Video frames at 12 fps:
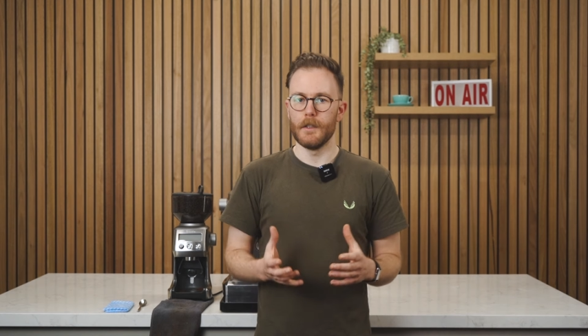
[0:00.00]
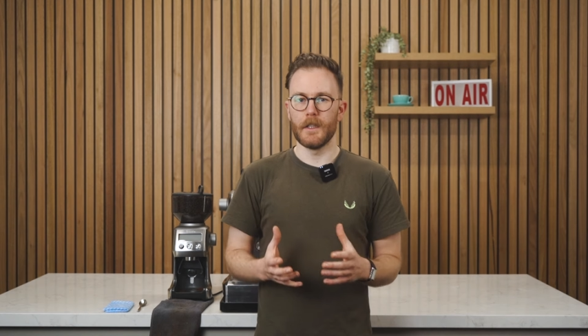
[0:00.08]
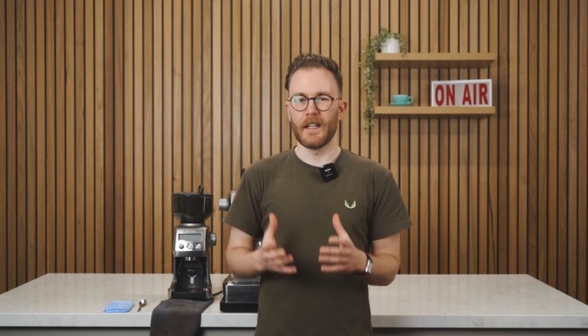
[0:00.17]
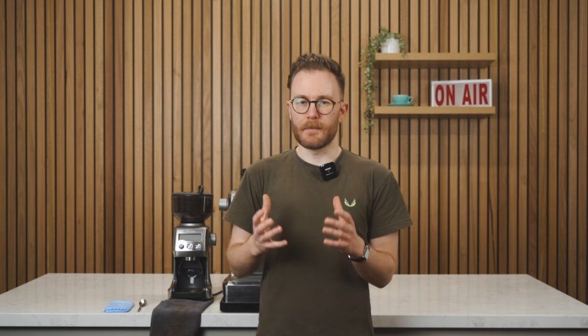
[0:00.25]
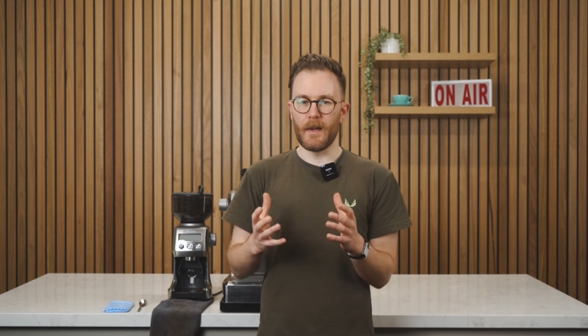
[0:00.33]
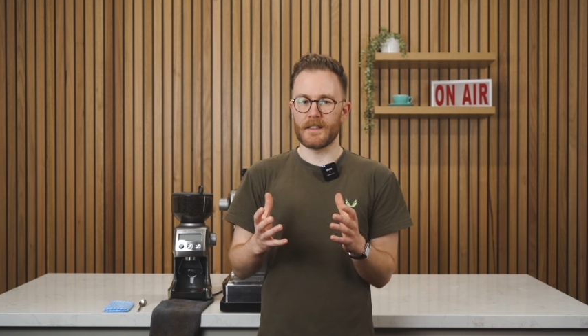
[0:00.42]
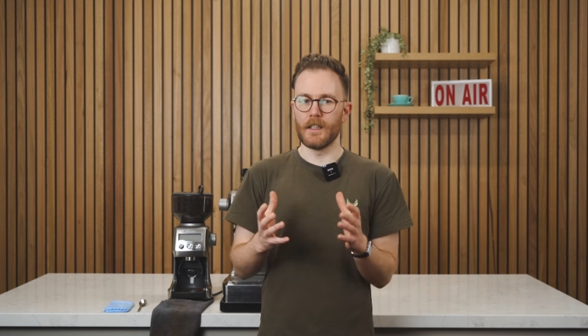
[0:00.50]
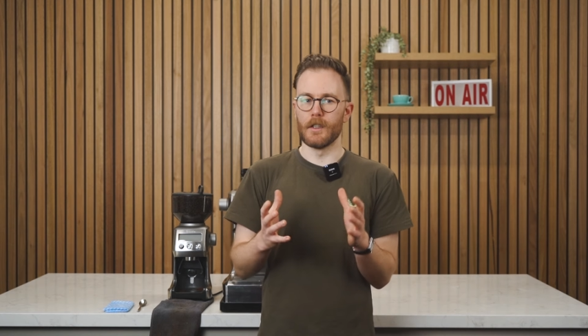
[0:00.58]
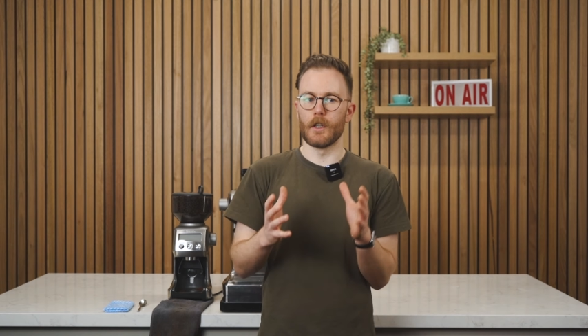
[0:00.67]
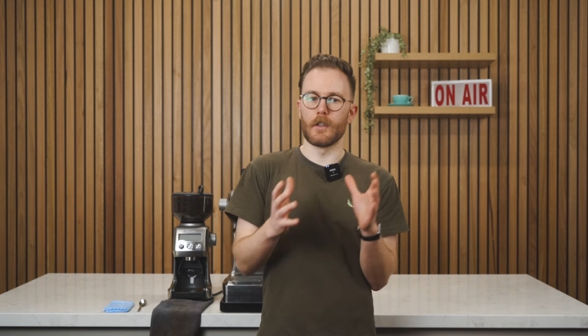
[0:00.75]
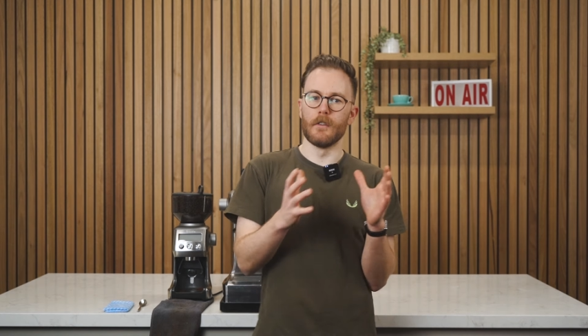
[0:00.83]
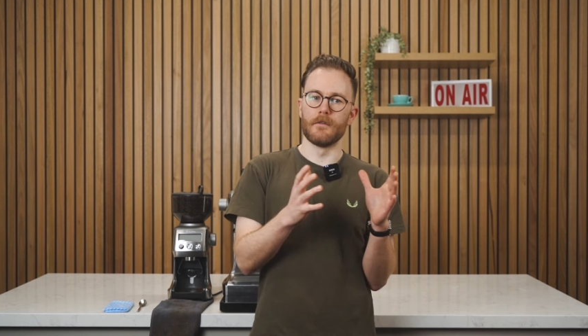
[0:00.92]
You can expect a
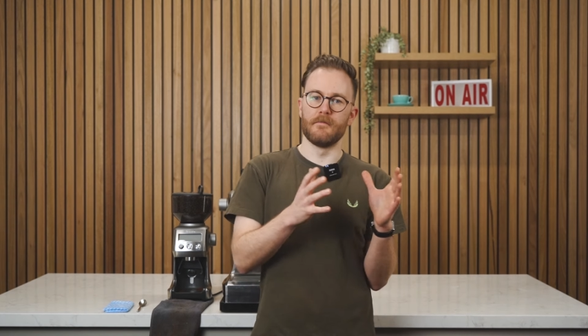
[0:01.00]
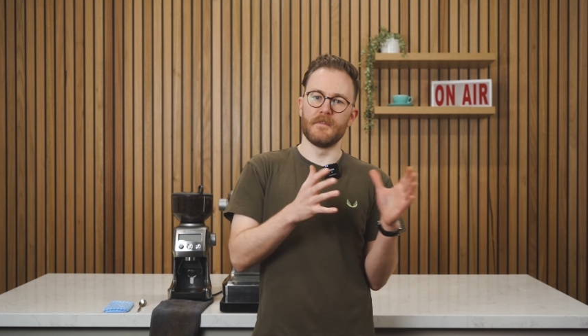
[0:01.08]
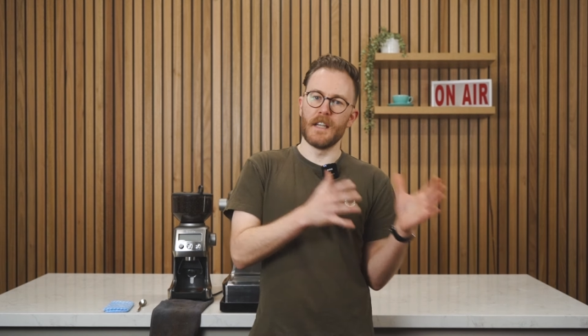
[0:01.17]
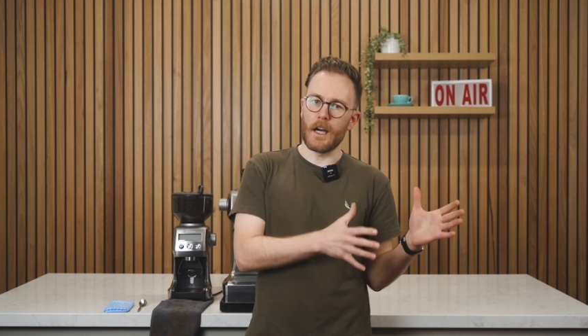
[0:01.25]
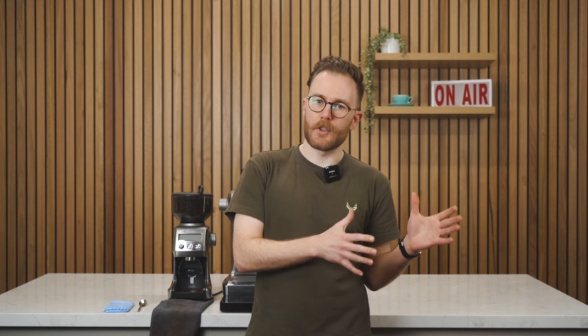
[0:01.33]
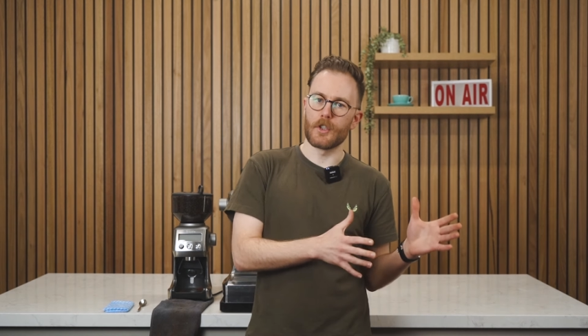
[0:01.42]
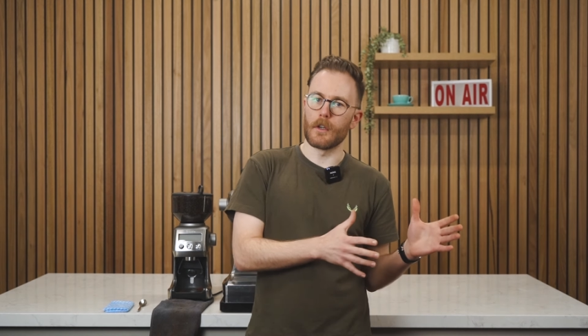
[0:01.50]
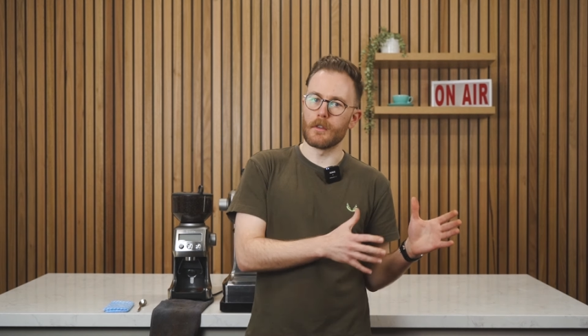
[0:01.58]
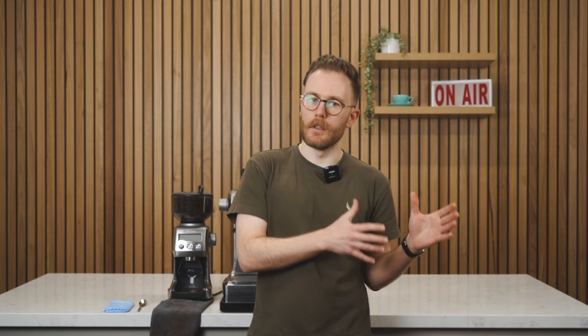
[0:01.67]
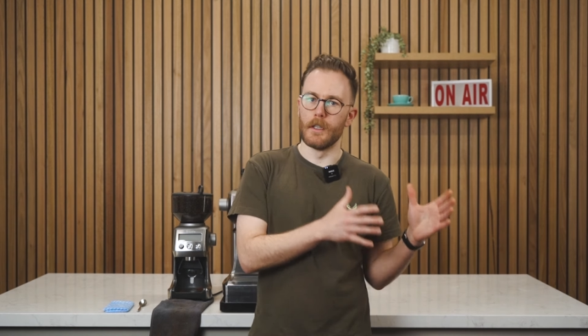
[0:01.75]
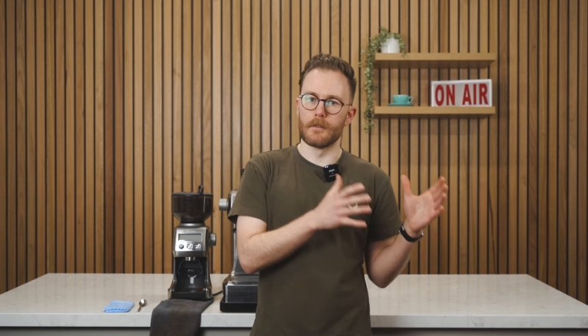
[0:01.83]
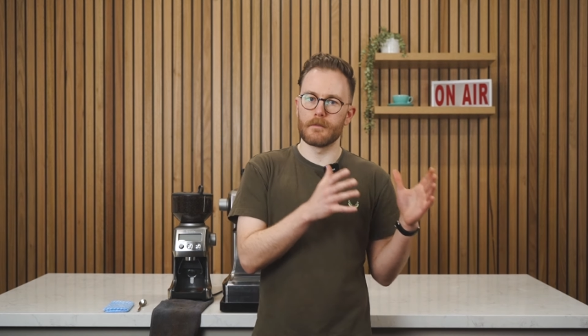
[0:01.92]
lot of dark
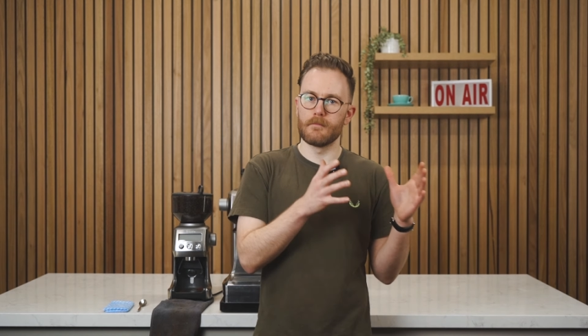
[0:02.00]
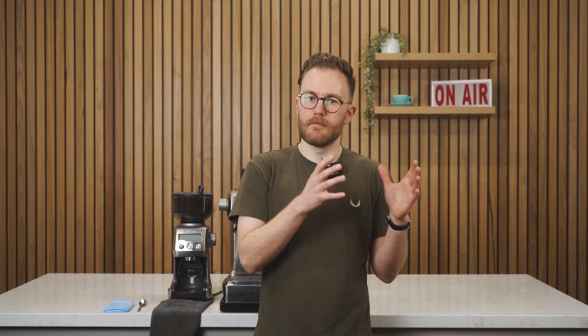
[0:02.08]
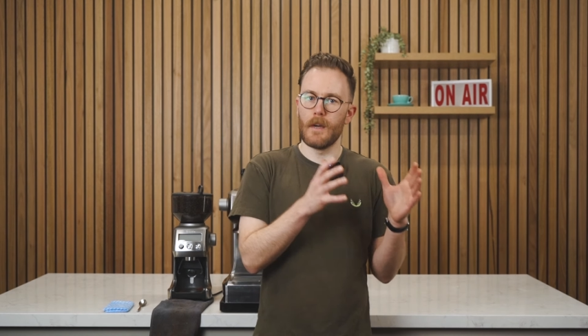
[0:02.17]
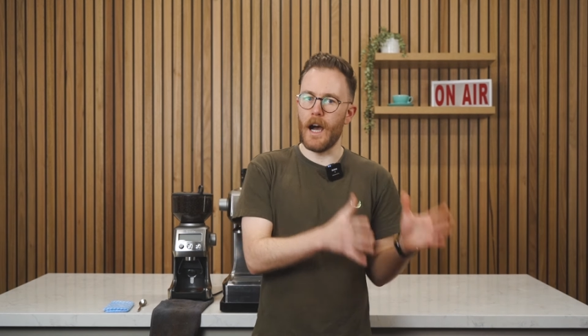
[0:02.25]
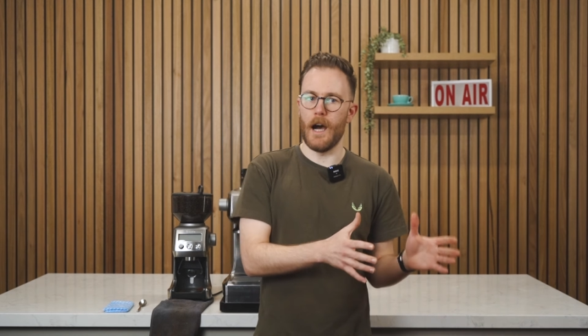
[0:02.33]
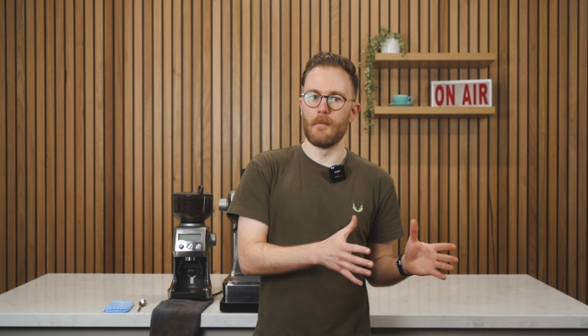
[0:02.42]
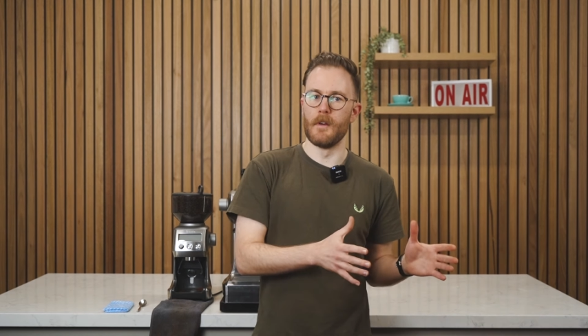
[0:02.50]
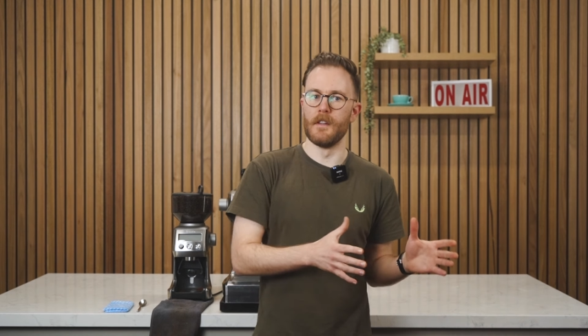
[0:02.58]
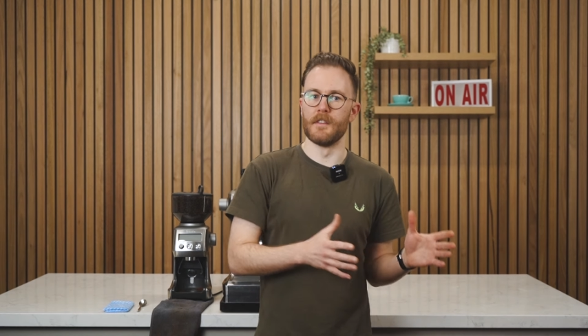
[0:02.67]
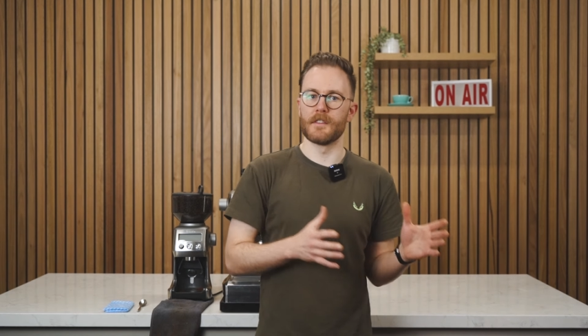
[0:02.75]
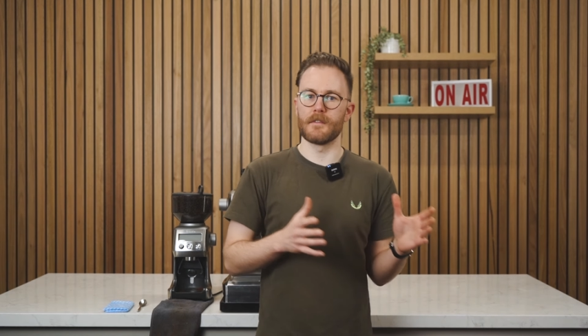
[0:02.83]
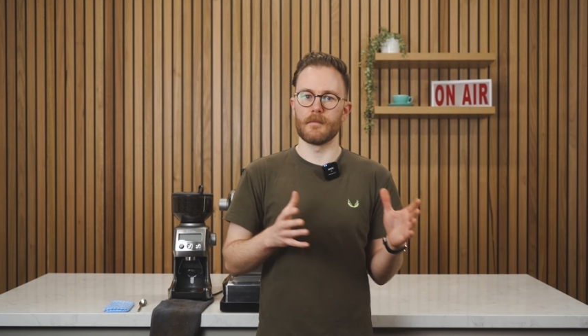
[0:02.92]
chocolate,
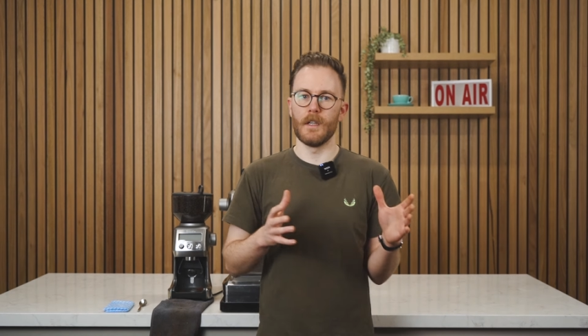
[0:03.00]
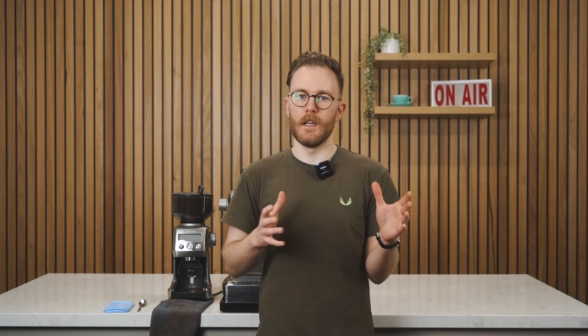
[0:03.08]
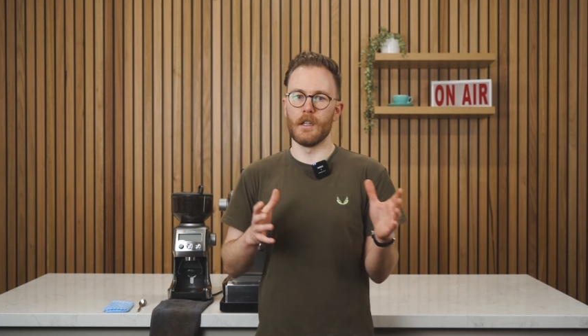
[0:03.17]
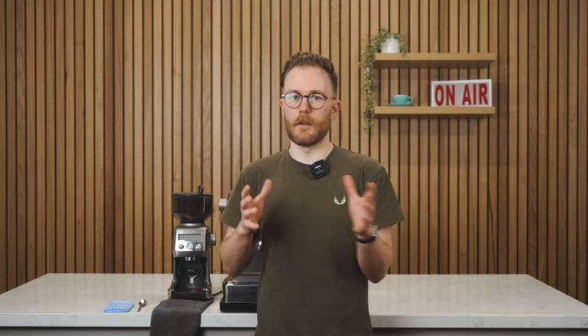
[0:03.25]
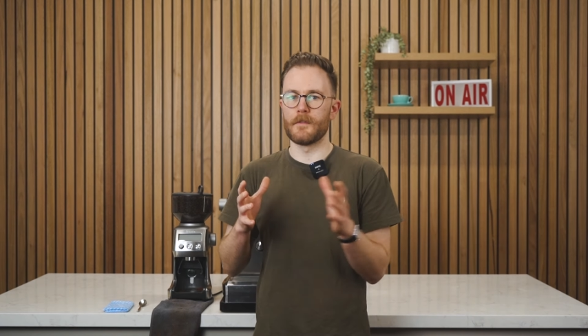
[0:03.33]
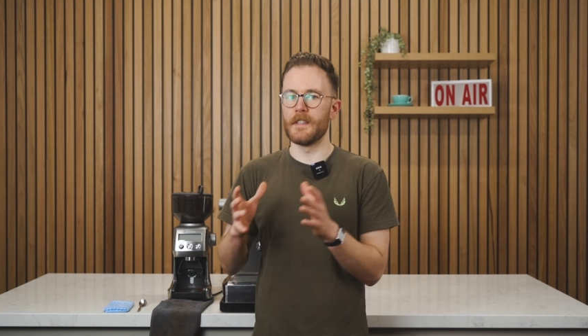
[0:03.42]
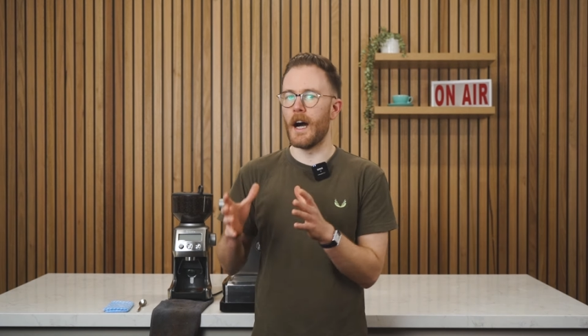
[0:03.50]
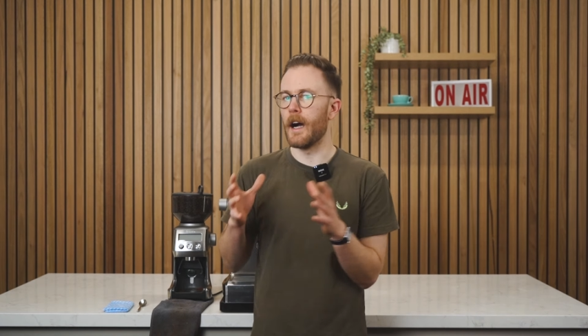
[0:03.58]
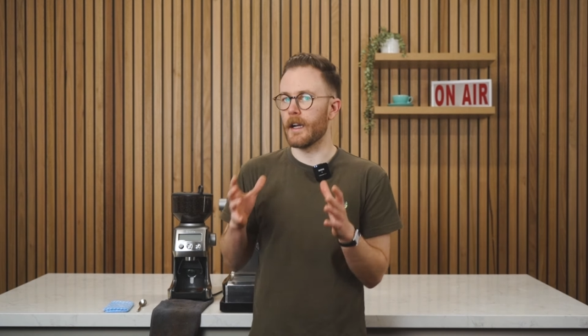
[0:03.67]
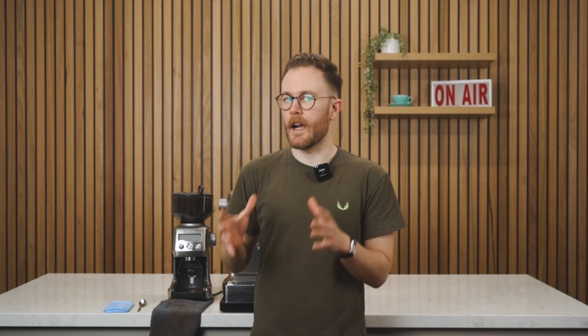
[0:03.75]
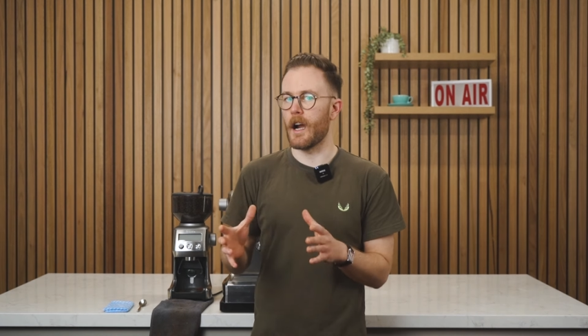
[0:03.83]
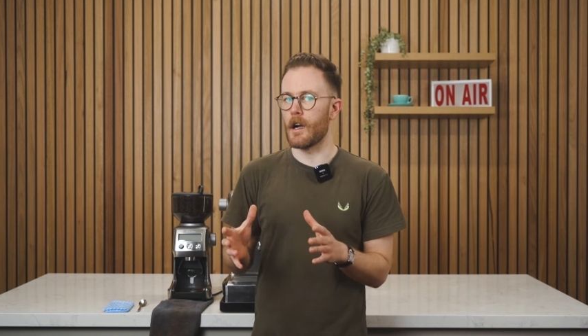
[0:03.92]
almonds, a lot of
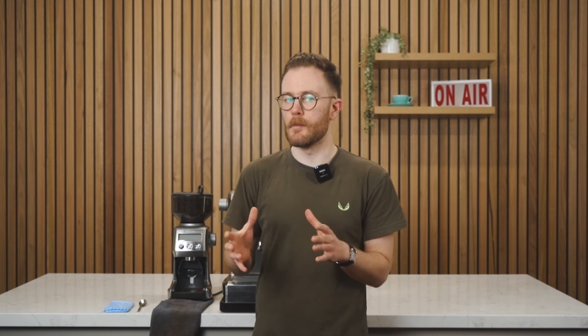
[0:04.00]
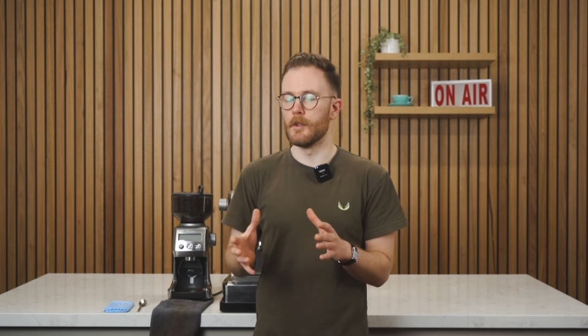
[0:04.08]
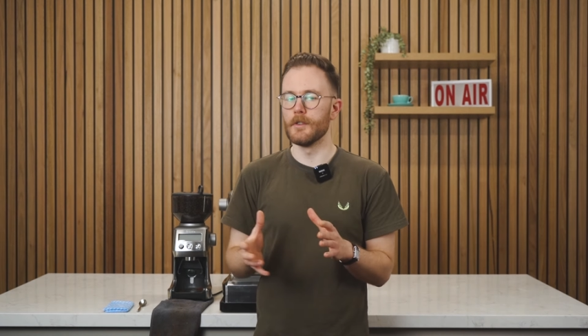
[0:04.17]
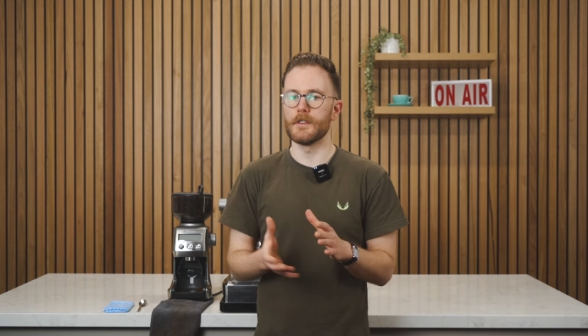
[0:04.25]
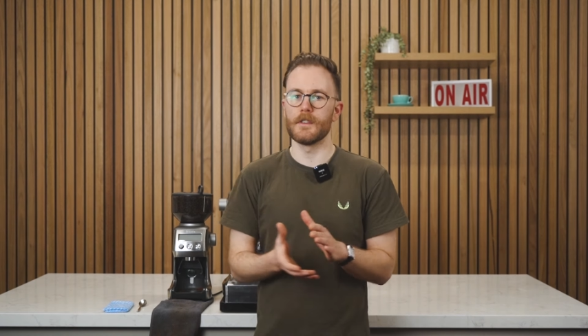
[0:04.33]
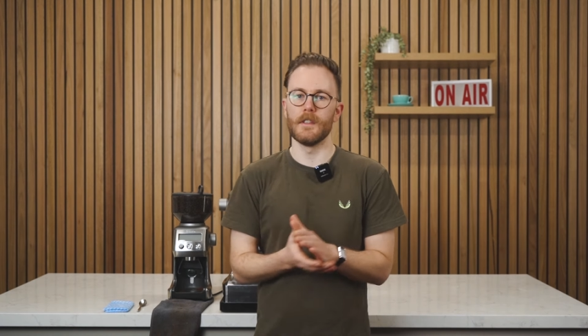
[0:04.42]
dark caramels.